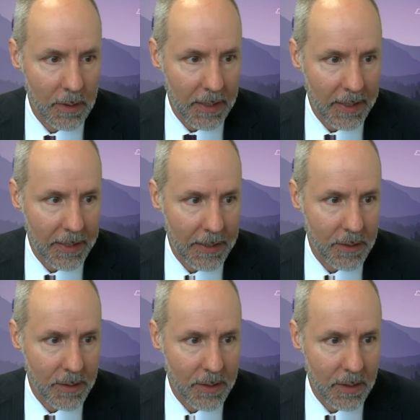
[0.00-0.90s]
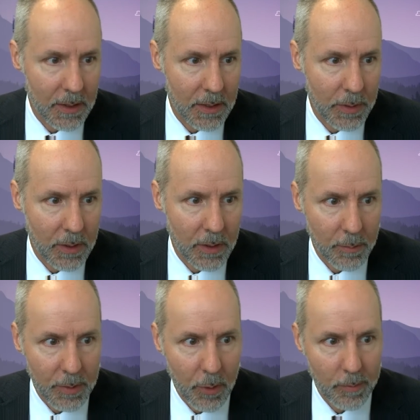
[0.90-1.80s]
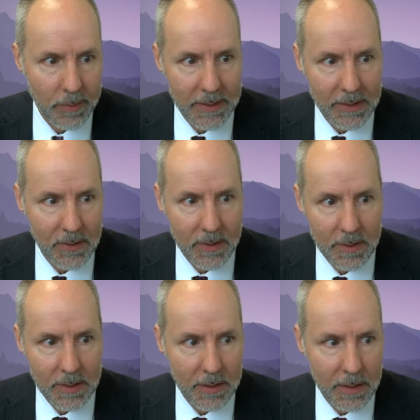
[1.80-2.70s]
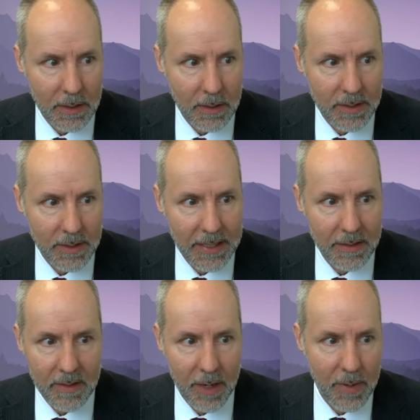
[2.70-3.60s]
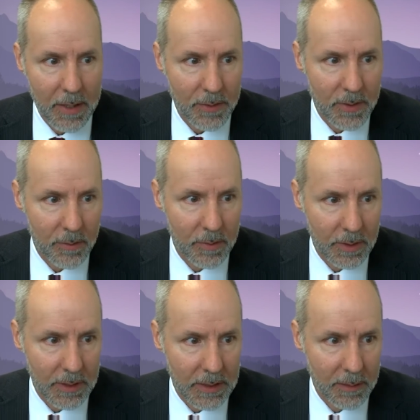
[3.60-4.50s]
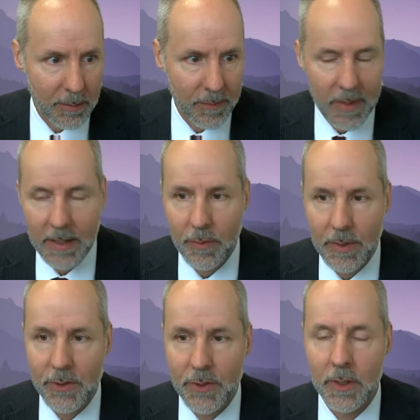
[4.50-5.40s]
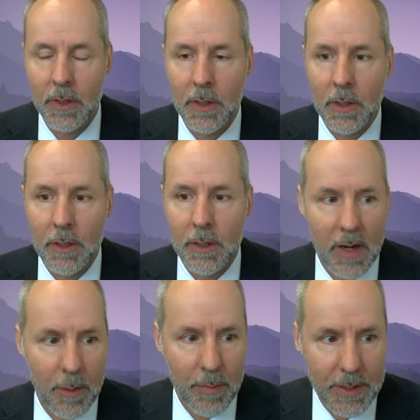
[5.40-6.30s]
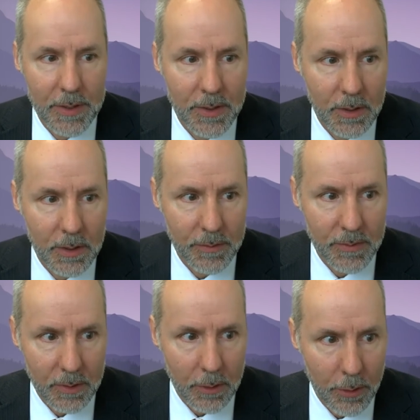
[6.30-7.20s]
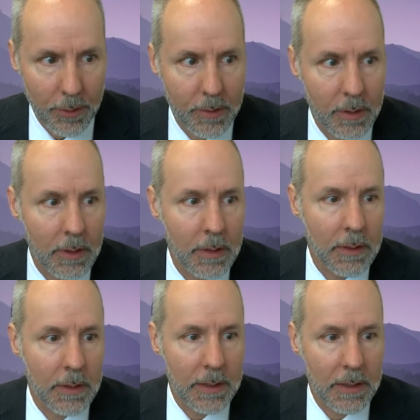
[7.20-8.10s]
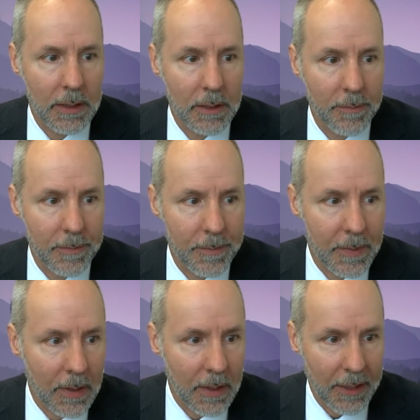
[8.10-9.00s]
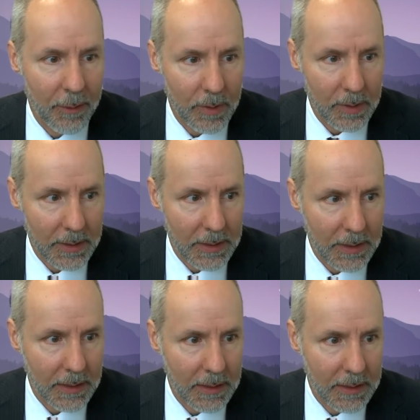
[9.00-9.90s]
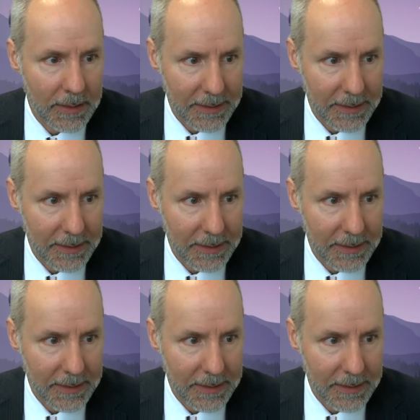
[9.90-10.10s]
And we couldn't be more pleased that they're taking the time out to really provide a rich environment to learn and really